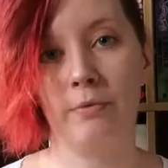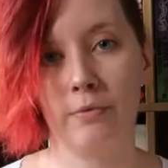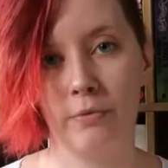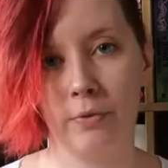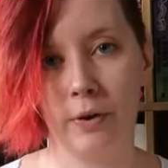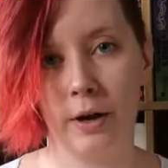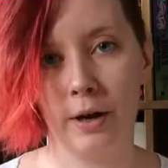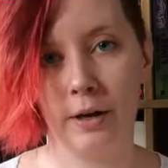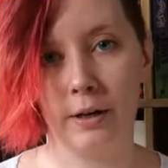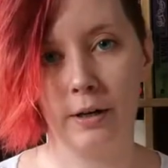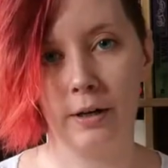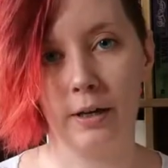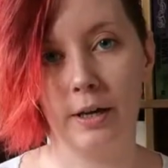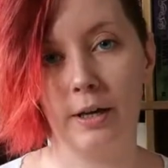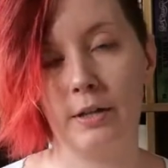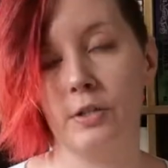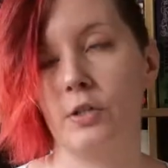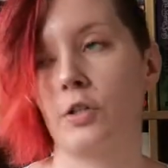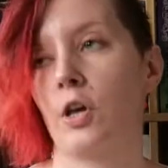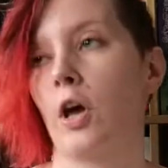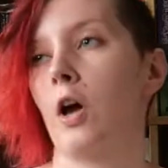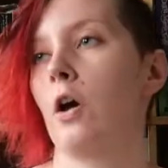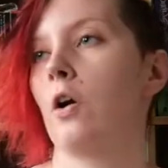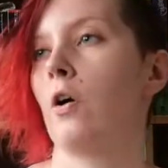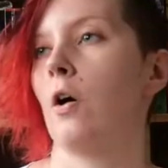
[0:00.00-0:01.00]
And finally,
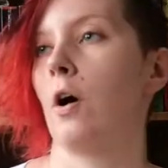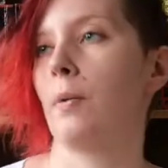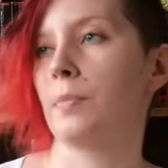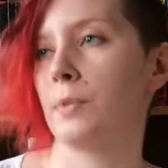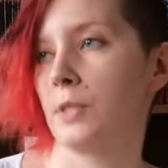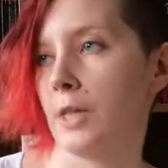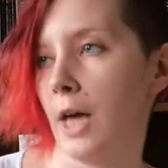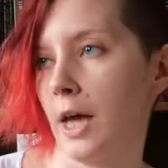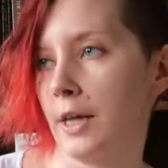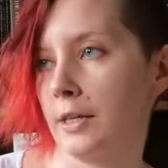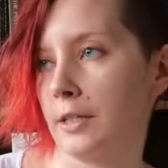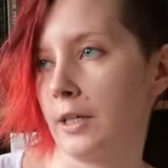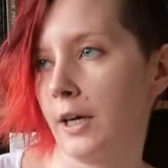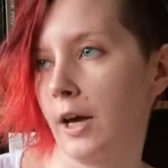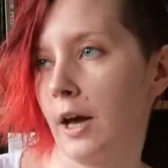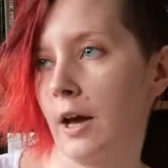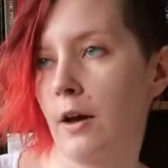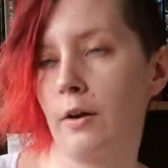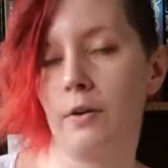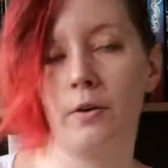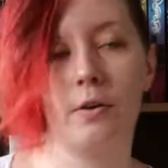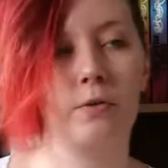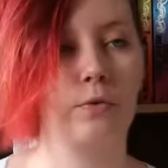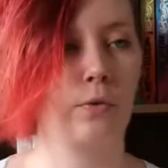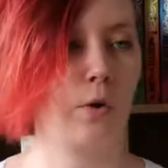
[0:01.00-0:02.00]
so I'm sat
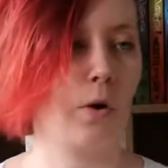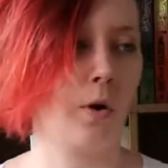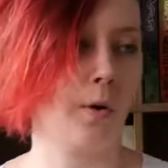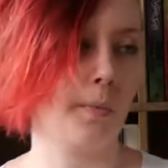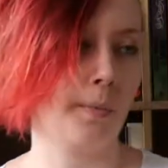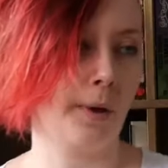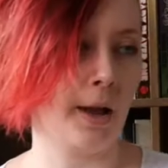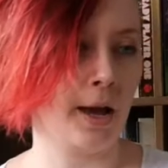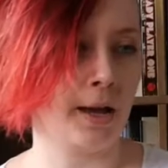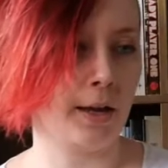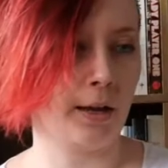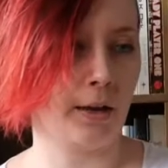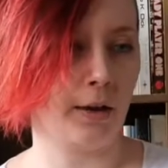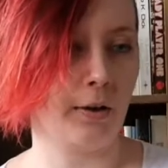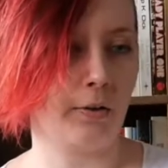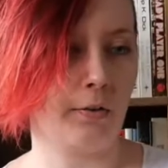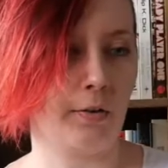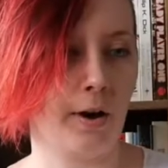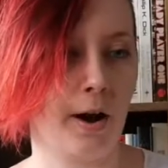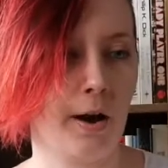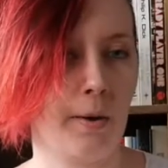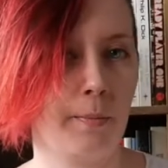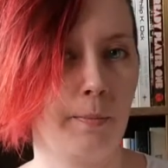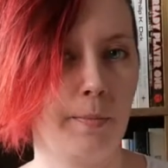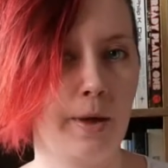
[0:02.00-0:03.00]
down, I've got a blanket
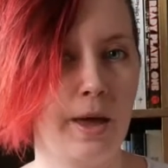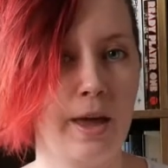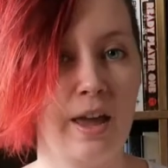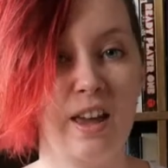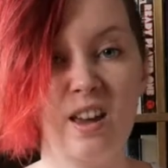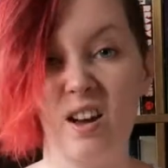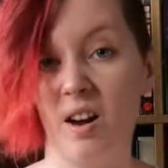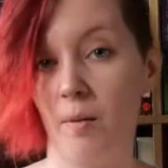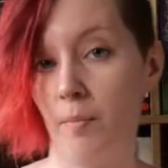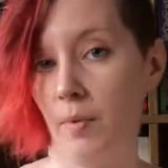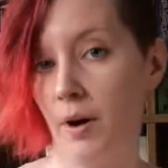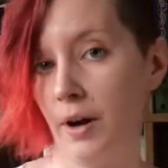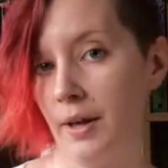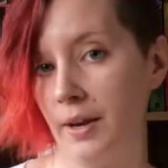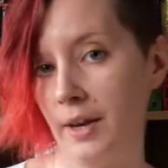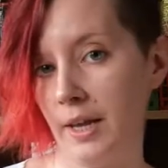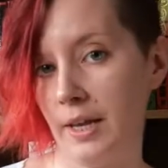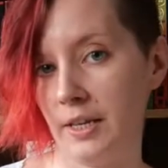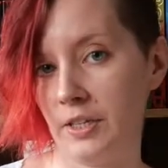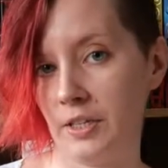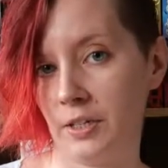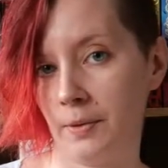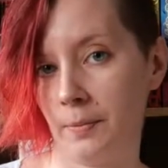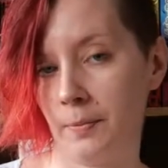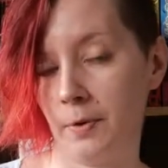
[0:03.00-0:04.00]
around me, I might
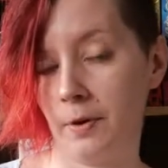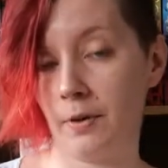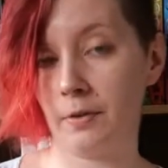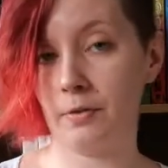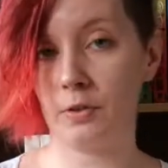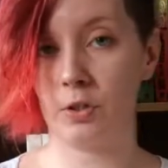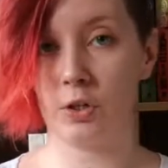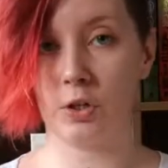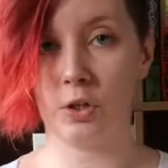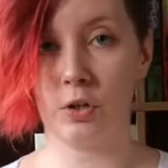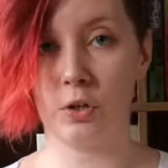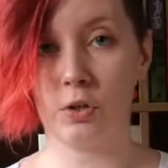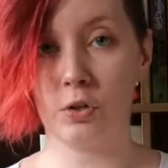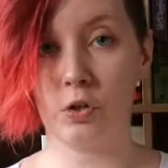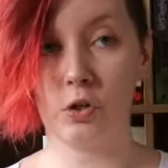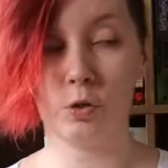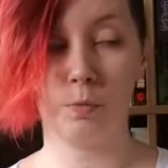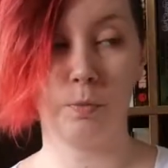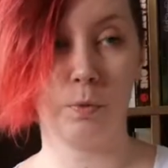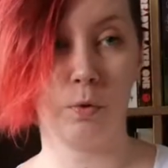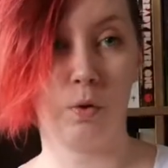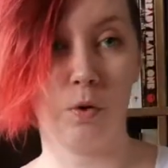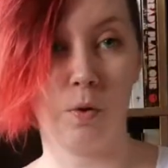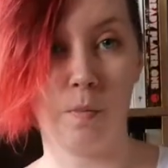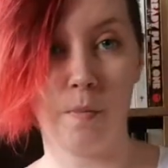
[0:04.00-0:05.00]
need something to
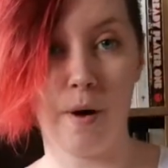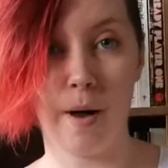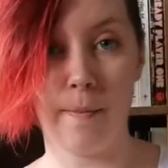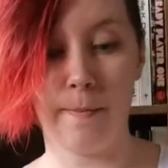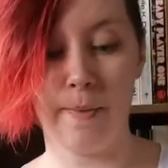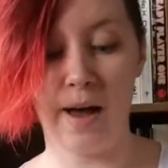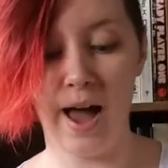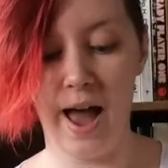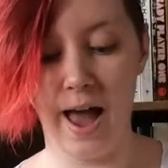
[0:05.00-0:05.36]
support my